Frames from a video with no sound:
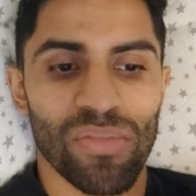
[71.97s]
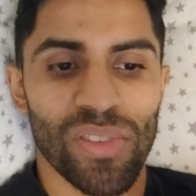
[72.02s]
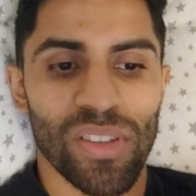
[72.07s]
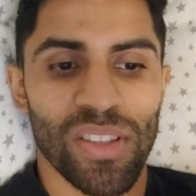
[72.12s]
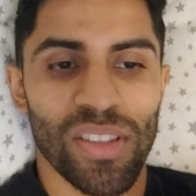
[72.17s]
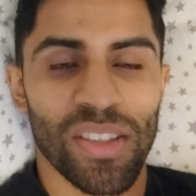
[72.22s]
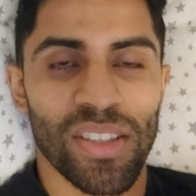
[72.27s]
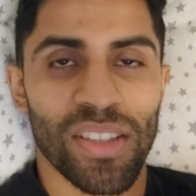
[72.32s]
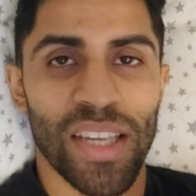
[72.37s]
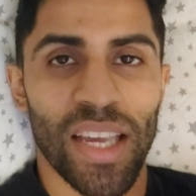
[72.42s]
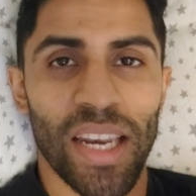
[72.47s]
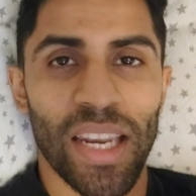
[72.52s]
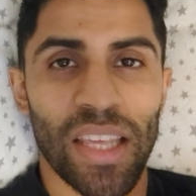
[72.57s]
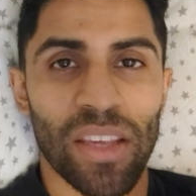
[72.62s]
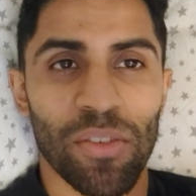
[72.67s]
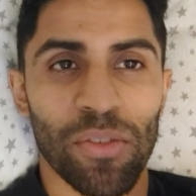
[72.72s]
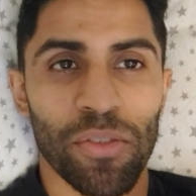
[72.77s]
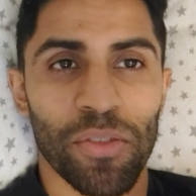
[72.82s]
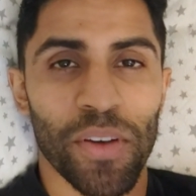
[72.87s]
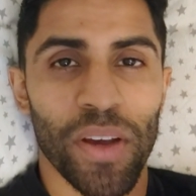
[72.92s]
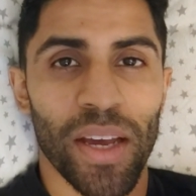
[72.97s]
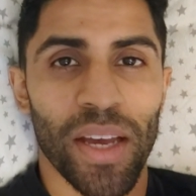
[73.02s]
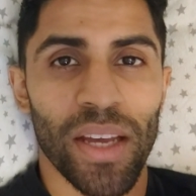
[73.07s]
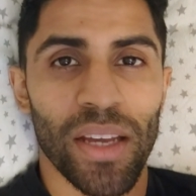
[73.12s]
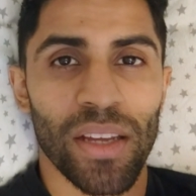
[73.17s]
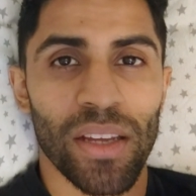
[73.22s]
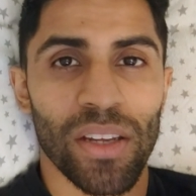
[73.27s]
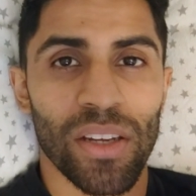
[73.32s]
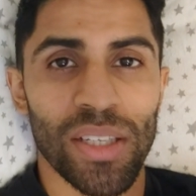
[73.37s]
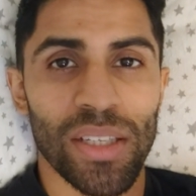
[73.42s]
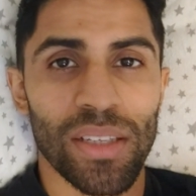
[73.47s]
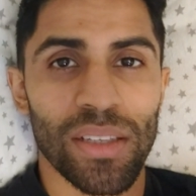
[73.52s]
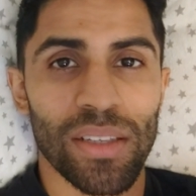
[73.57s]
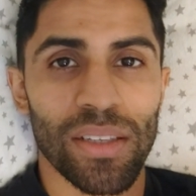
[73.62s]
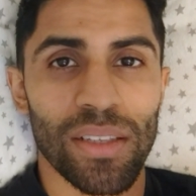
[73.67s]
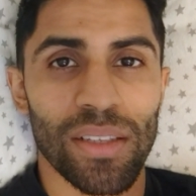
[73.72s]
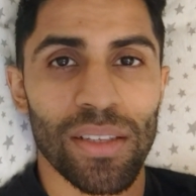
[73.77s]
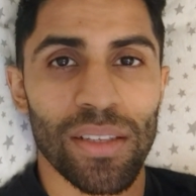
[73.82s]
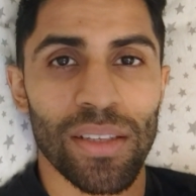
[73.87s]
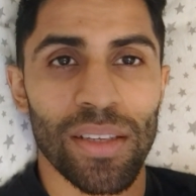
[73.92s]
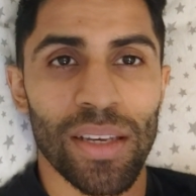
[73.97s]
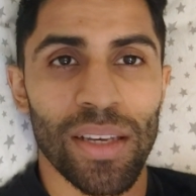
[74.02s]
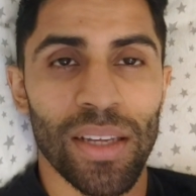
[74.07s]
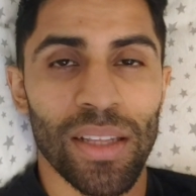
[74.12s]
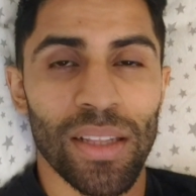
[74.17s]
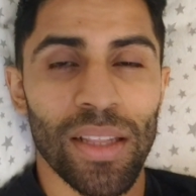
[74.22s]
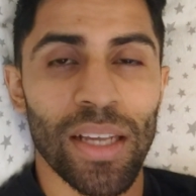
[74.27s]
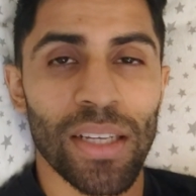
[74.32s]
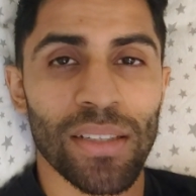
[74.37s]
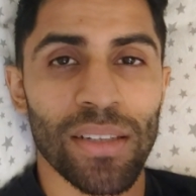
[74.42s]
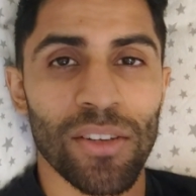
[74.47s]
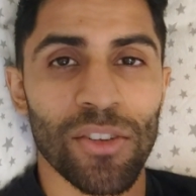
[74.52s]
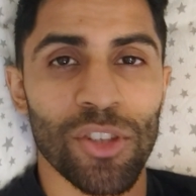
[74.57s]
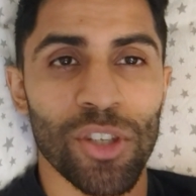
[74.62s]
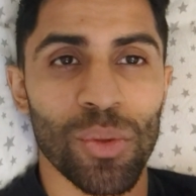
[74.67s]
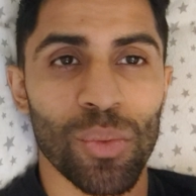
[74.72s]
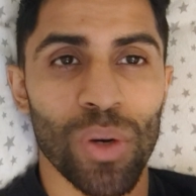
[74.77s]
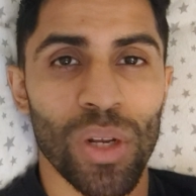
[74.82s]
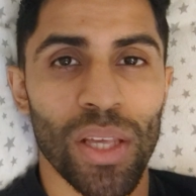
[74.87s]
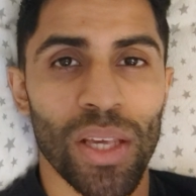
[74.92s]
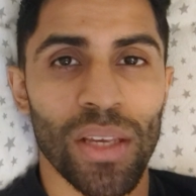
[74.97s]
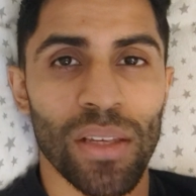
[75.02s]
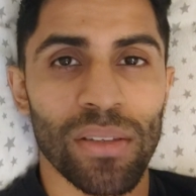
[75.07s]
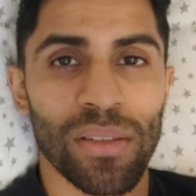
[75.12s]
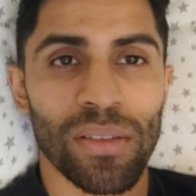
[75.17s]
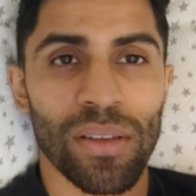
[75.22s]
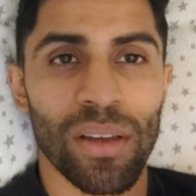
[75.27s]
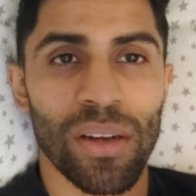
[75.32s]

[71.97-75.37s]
skinny fat. Yeah, that's literally what it is.